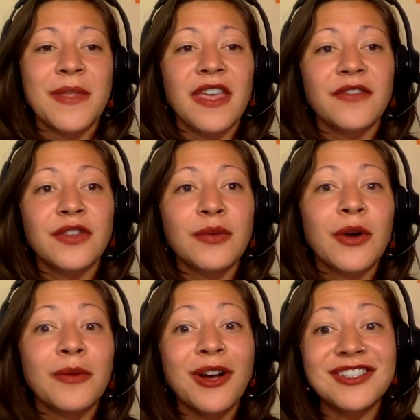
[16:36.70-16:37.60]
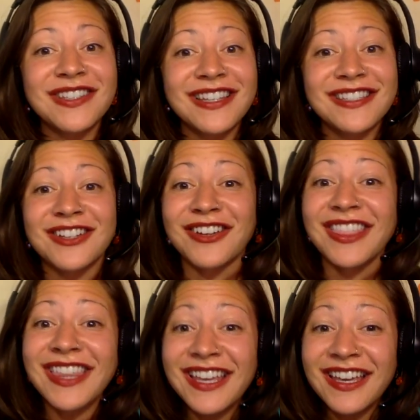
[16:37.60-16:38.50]
If you are watching this and you're
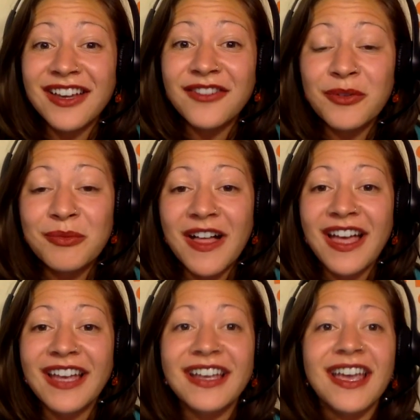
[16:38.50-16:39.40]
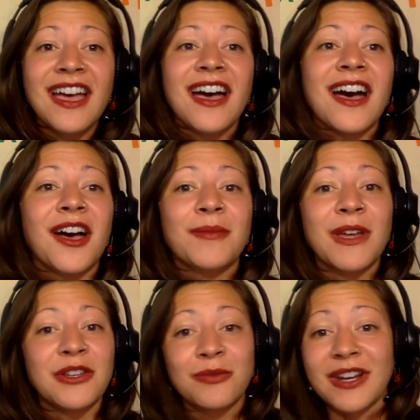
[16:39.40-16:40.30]
thinking of applying
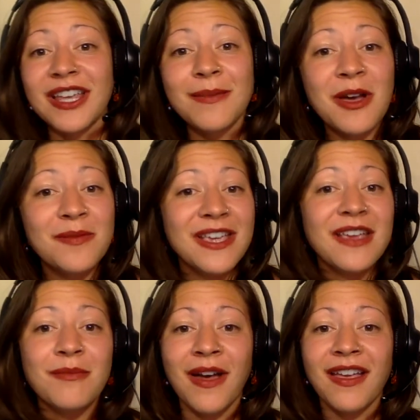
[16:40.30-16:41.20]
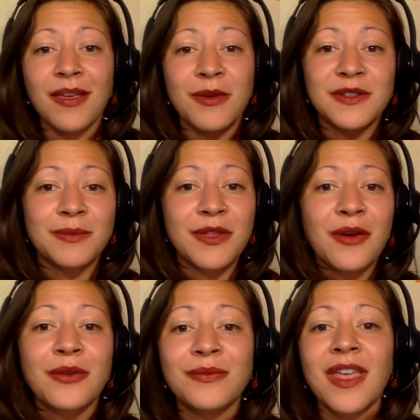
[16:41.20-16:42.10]
and you want to email me, my email is
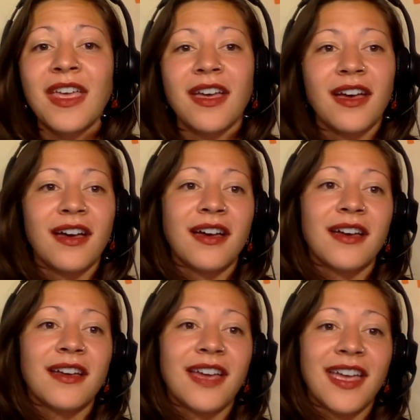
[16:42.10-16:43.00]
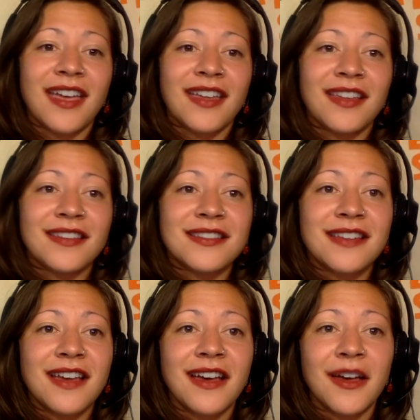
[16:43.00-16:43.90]
below, and
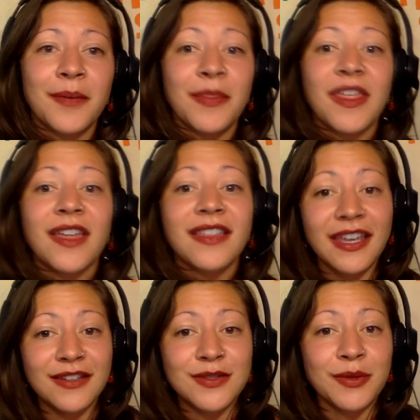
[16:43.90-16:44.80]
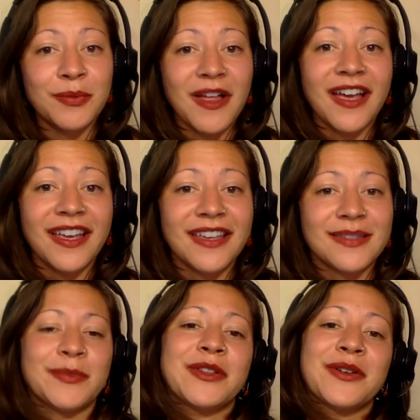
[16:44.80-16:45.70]
the link to apply
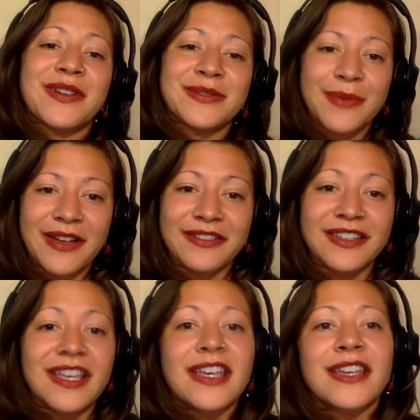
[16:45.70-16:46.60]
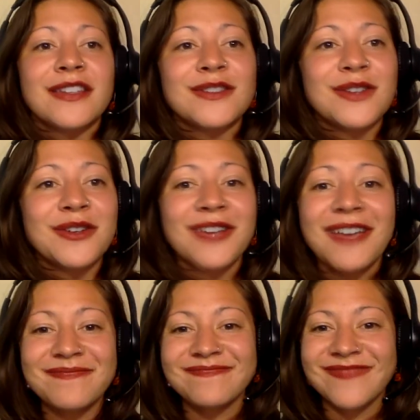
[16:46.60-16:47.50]
is below as well. So
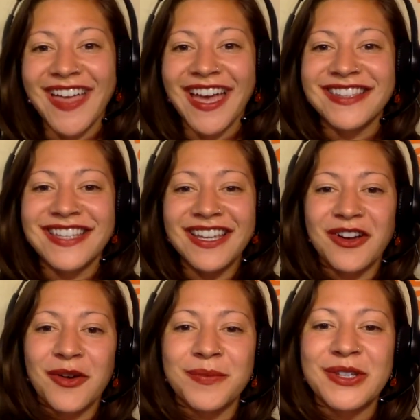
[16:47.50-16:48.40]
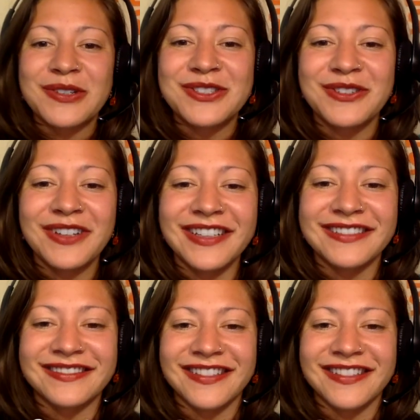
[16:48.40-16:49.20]
yeah, that's it. Hope you enjoyed.